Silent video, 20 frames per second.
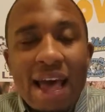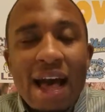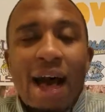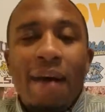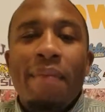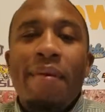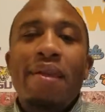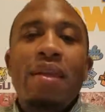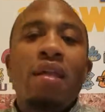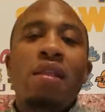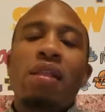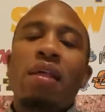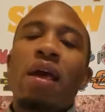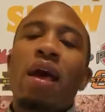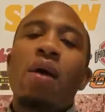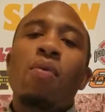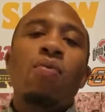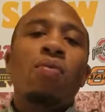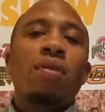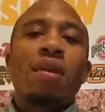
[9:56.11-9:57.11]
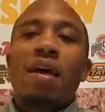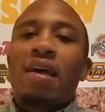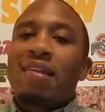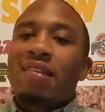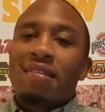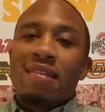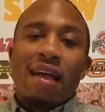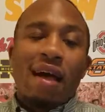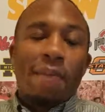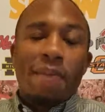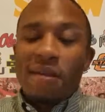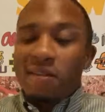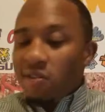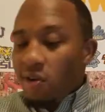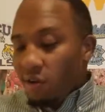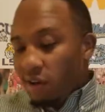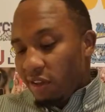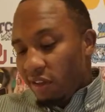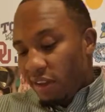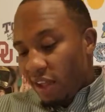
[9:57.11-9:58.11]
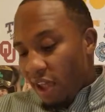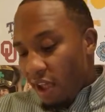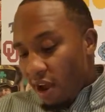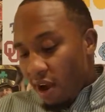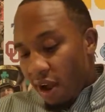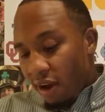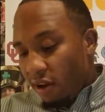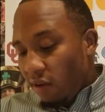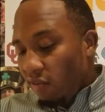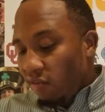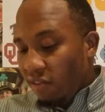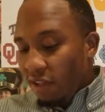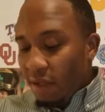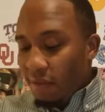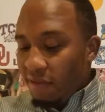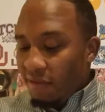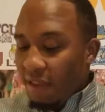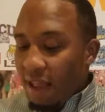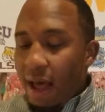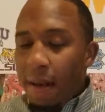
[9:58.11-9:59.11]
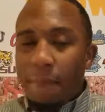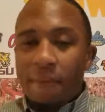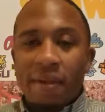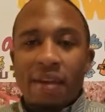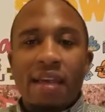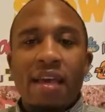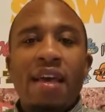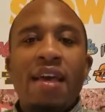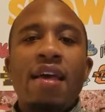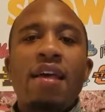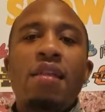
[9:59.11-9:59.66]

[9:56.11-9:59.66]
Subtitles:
I mean, this guy will not stop. He's on a tear. I don't see him stopping.